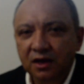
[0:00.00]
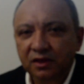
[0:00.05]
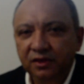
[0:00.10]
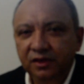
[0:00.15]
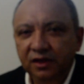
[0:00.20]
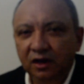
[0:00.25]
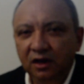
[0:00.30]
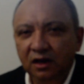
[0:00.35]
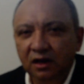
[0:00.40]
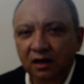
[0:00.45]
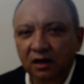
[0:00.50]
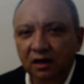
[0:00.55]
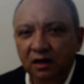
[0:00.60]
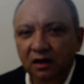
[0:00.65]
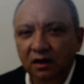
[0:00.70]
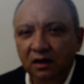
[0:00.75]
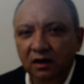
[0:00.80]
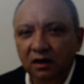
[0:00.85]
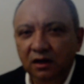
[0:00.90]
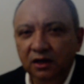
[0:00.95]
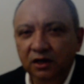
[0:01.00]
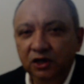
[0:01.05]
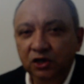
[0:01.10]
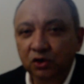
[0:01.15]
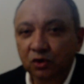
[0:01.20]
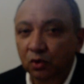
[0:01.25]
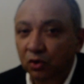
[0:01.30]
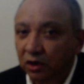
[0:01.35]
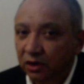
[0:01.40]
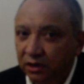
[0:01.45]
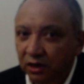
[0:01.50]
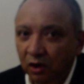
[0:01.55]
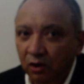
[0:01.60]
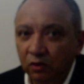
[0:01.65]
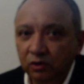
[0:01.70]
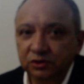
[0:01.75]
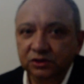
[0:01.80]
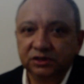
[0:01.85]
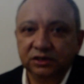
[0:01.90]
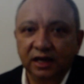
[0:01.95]
The
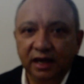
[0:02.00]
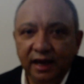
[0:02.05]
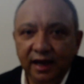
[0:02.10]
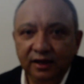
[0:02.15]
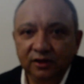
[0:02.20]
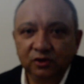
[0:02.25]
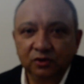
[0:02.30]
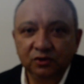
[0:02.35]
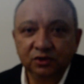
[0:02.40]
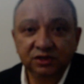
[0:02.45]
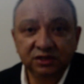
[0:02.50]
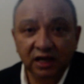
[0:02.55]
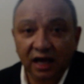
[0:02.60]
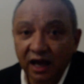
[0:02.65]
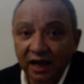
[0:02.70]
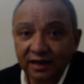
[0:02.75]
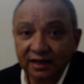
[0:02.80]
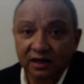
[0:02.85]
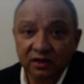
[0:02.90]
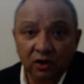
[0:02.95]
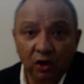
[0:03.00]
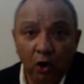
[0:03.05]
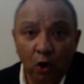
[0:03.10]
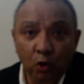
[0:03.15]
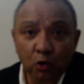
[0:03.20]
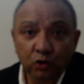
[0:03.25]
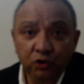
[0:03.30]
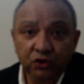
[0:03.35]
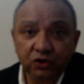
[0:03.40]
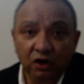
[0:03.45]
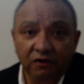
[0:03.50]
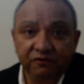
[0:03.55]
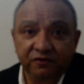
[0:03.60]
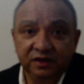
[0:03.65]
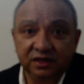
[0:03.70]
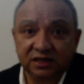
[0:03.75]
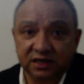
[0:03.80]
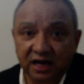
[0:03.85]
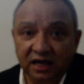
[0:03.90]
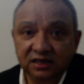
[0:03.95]
Huguenots had to sign an oath of
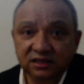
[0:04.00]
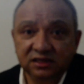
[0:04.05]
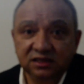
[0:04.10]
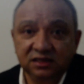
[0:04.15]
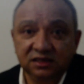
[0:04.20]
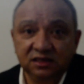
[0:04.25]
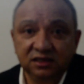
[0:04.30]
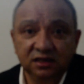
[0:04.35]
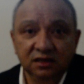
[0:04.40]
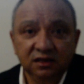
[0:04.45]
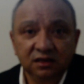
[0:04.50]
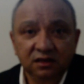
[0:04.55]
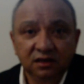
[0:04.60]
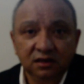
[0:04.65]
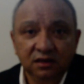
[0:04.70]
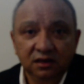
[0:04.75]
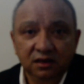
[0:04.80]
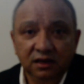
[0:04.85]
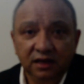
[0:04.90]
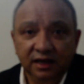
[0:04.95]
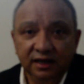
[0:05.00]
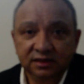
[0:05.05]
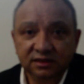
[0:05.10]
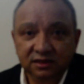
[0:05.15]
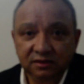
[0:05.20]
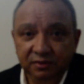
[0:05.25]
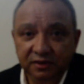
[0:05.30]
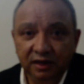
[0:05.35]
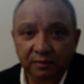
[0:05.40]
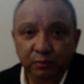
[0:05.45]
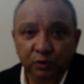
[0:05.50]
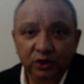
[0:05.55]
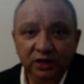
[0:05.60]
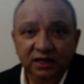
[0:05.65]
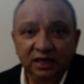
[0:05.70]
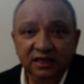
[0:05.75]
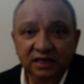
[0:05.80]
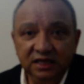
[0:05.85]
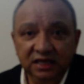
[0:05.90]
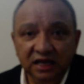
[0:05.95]
trust, as if they put it
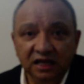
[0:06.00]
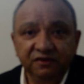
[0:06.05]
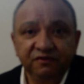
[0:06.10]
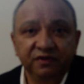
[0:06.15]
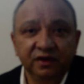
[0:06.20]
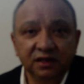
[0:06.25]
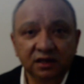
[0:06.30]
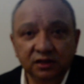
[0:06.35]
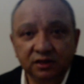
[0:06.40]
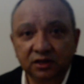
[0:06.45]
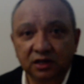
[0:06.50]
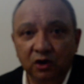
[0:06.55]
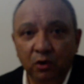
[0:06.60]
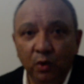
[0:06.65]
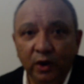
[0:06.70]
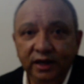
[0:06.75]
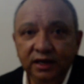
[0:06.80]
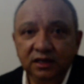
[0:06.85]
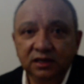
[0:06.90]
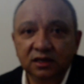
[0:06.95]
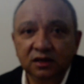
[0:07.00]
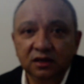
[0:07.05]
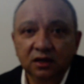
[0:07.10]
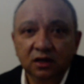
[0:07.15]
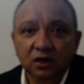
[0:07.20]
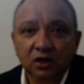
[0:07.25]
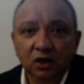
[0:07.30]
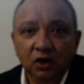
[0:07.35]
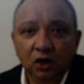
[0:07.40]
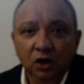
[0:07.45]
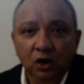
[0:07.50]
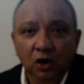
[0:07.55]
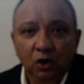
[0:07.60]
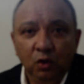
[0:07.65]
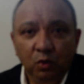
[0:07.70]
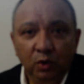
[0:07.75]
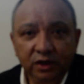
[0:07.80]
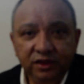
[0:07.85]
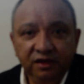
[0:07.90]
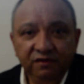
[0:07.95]
in eed van getrouheid,
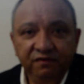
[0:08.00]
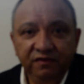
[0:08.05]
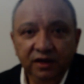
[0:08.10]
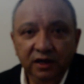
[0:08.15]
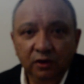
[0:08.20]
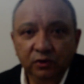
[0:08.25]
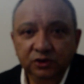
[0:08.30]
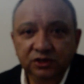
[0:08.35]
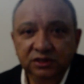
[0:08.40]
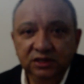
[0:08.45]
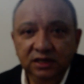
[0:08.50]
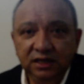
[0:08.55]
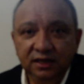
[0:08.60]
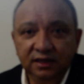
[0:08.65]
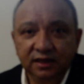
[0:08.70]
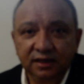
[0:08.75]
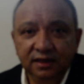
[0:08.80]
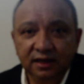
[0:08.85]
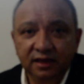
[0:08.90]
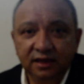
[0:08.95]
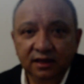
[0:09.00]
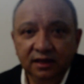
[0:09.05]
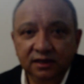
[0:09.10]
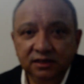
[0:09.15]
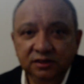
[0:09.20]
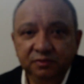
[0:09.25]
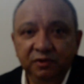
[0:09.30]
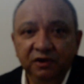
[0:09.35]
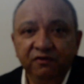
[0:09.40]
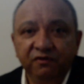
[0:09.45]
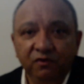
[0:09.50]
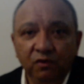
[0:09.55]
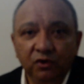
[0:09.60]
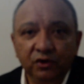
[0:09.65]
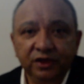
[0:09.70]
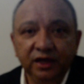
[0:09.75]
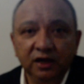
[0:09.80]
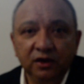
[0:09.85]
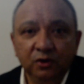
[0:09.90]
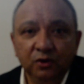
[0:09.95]
with the VOC in the Netherlands before
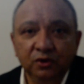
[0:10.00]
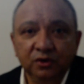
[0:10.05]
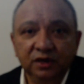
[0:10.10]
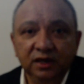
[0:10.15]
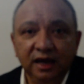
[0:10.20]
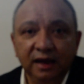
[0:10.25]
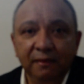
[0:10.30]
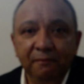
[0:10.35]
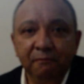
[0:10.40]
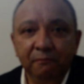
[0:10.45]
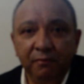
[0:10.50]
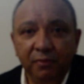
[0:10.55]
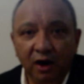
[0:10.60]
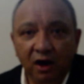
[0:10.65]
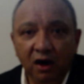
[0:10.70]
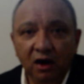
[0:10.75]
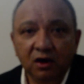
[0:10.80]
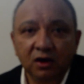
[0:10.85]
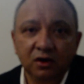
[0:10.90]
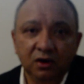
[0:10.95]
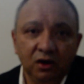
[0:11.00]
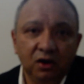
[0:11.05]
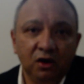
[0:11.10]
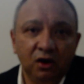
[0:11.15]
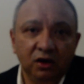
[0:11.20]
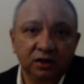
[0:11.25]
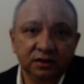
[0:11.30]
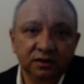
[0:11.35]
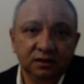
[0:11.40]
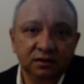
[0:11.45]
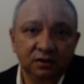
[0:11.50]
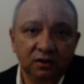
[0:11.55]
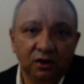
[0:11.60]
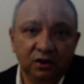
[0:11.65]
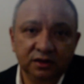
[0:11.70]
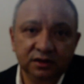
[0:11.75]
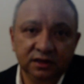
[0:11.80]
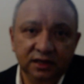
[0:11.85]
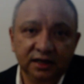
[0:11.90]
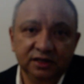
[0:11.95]
they could embark
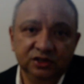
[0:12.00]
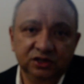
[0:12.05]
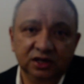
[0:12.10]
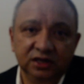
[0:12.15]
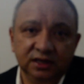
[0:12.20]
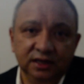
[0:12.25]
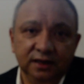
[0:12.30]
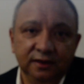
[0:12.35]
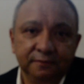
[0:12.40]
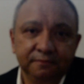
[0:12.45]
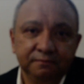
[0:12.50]
on their journey.